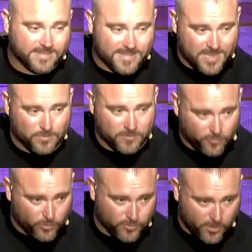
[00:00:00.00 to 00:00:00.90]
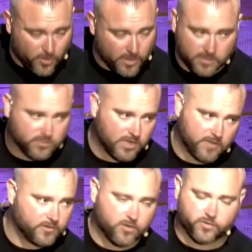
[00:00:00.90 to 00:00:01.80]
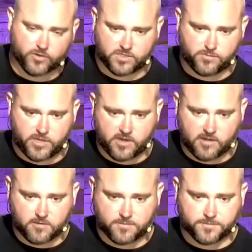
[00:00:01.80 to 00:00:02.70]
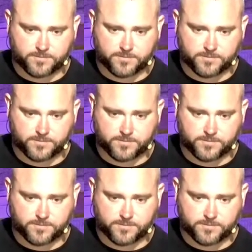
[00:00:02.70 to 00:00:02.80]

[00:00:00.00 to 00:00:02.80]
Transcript: And then before you know it, you'll have no fruit to bear.